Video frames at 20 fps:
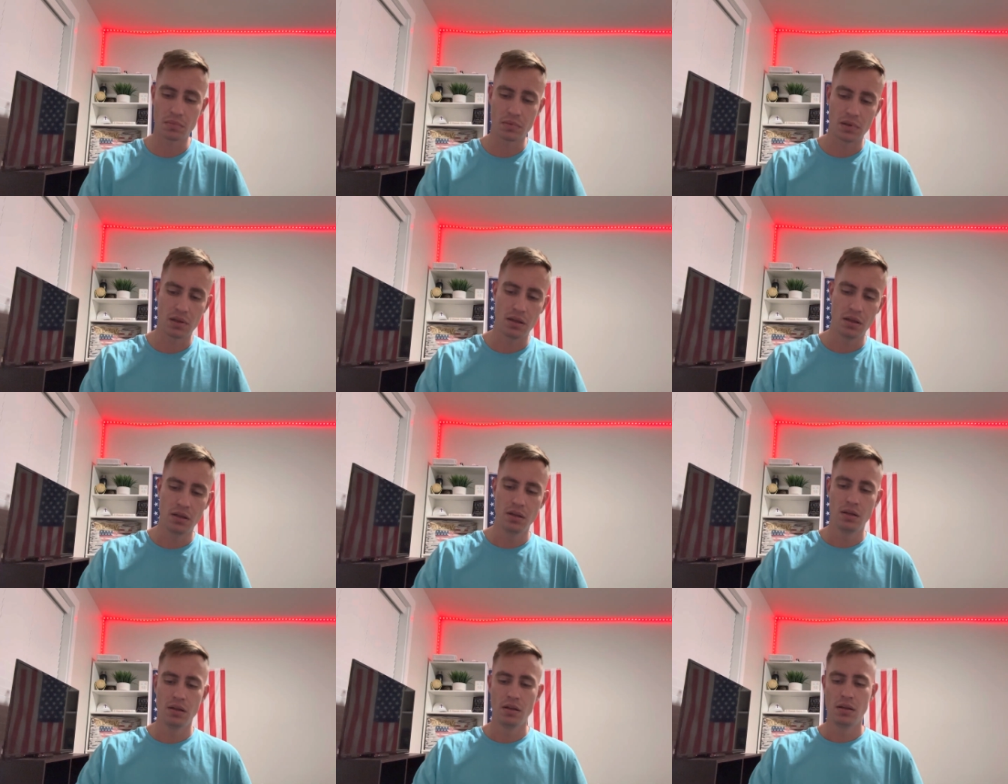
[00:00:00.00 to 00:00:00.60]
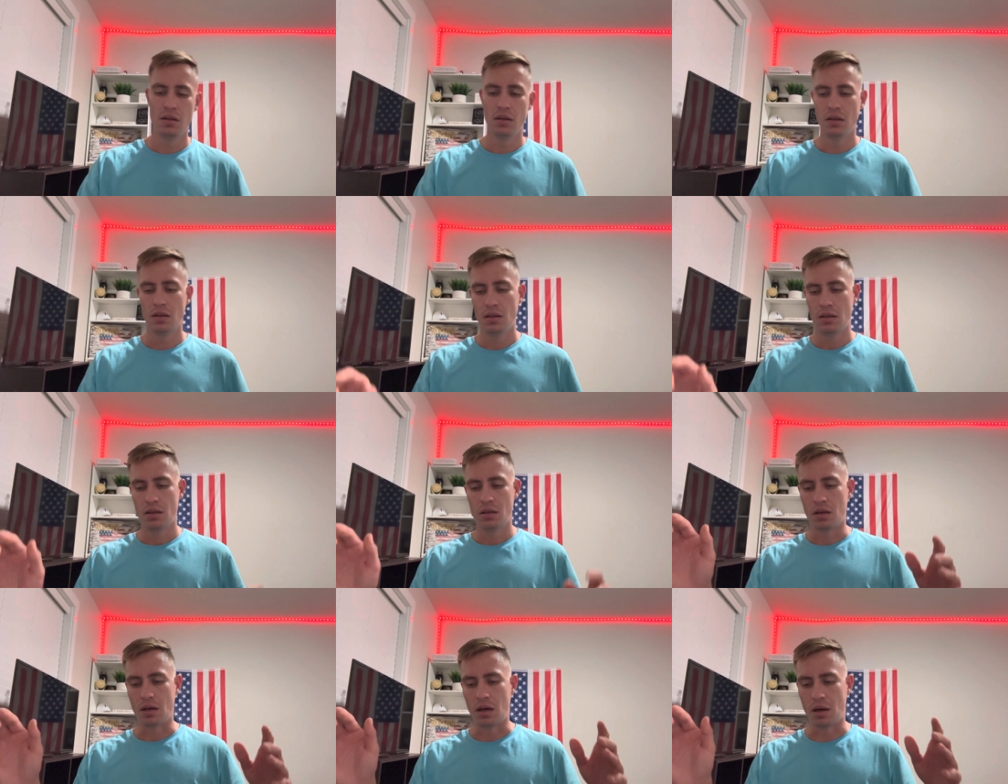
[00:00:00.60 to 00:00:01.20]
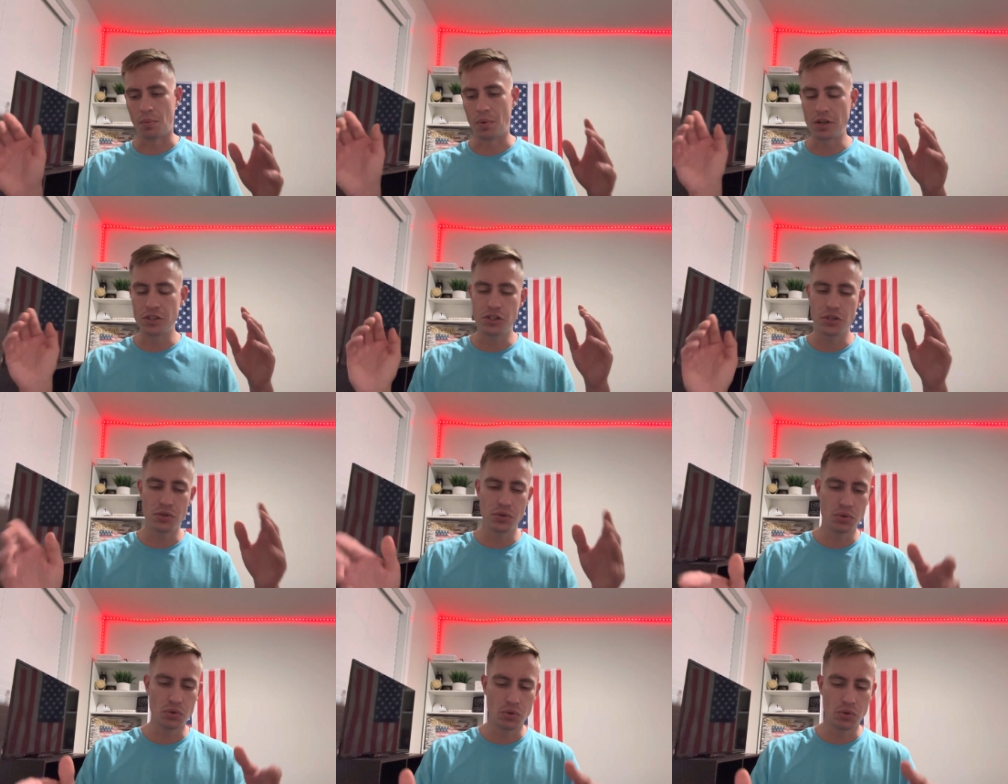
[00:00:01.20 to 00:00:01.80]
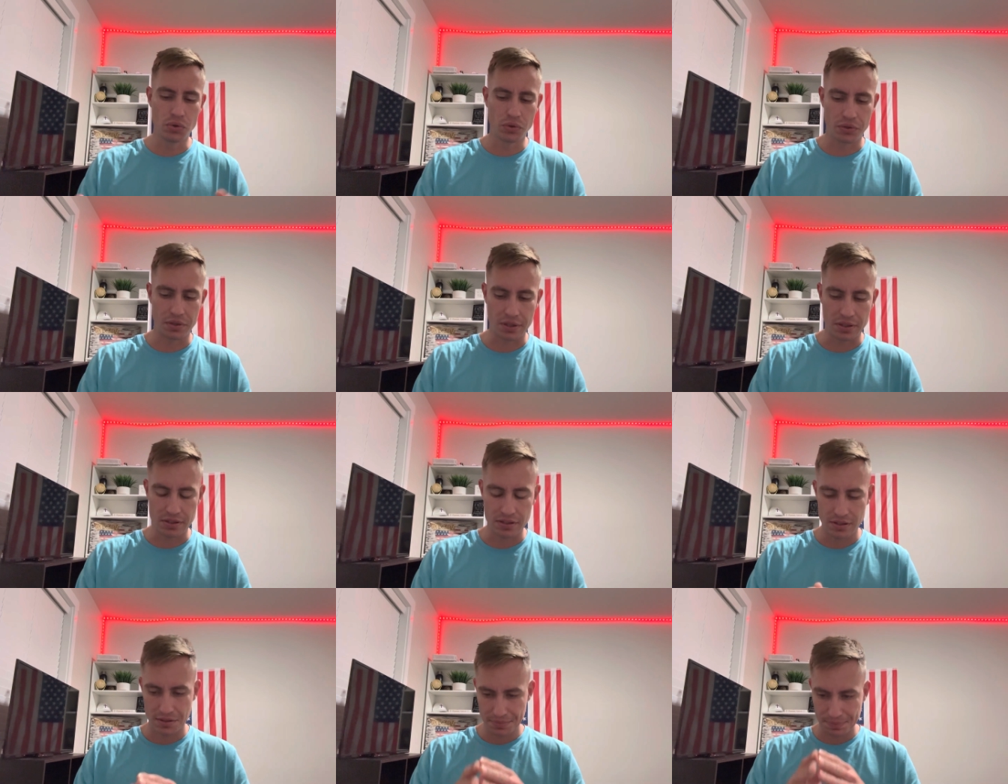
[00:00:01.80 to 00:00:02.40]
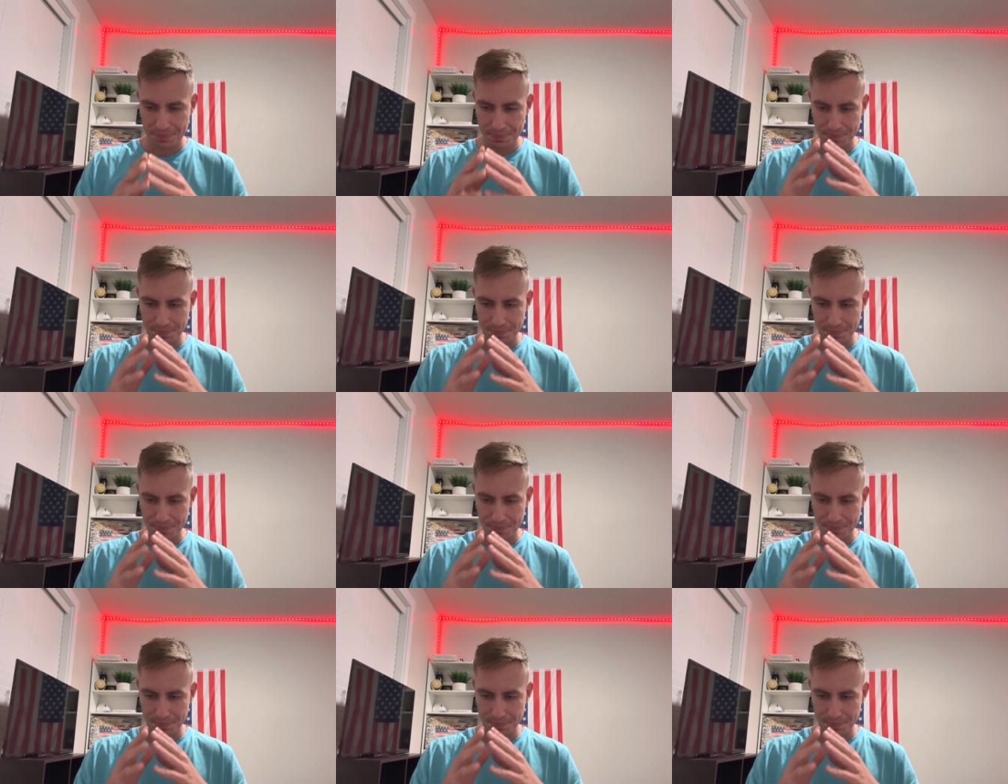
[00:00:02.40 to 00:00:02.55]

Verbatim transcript: I want you to google this.